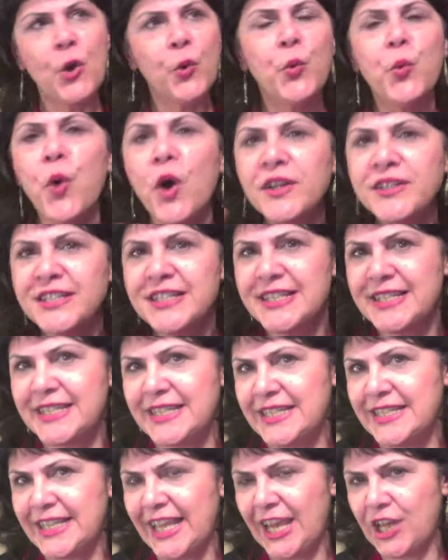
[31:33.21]
What is
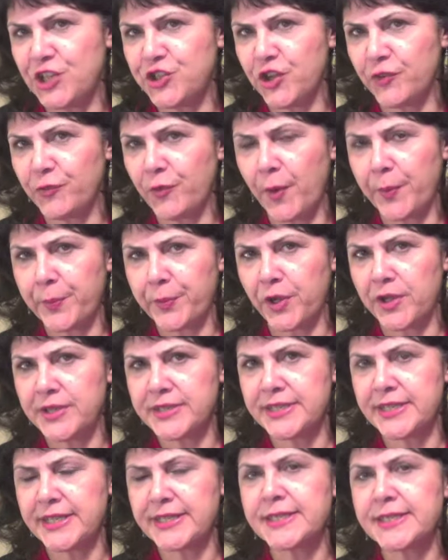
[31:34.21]
this age of
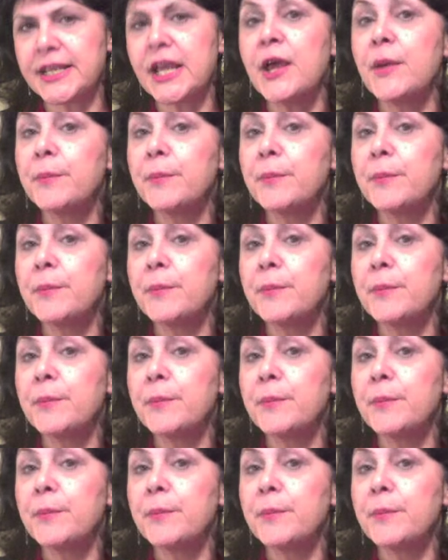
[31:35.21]
uprisings?